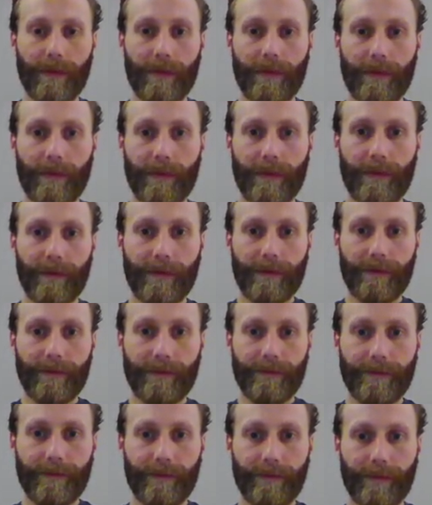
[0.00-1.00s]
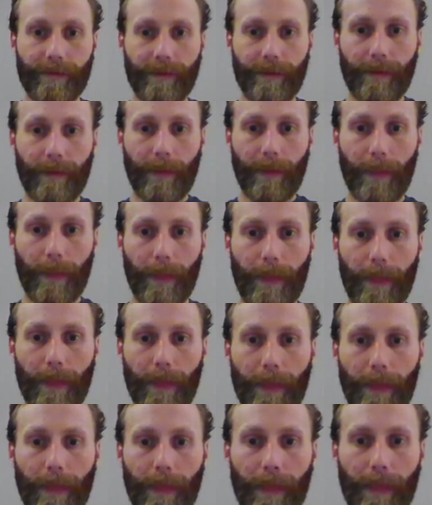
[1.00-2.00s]

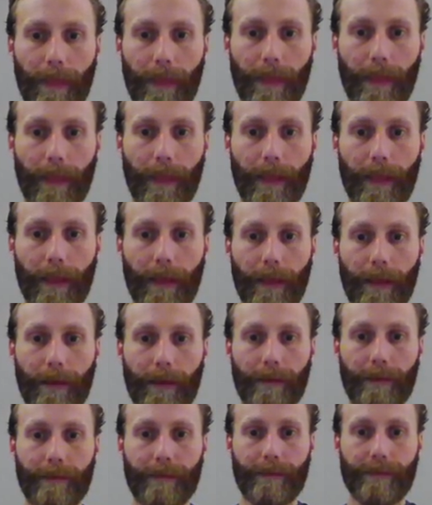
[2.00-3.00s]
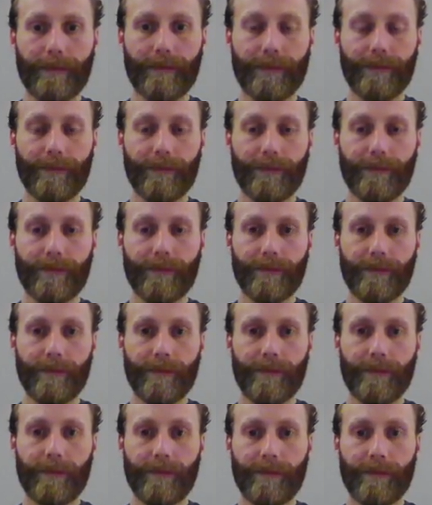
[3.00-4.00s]

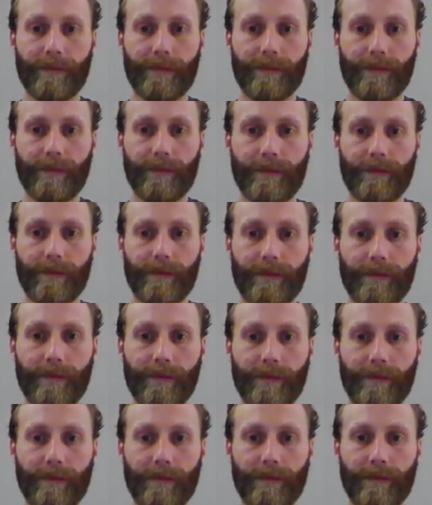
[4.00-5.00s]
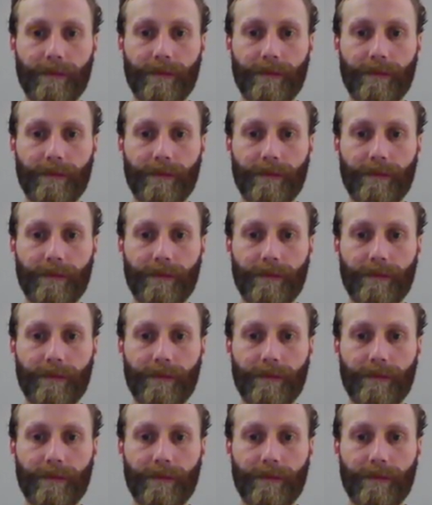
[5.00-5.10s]
Nobody speaks.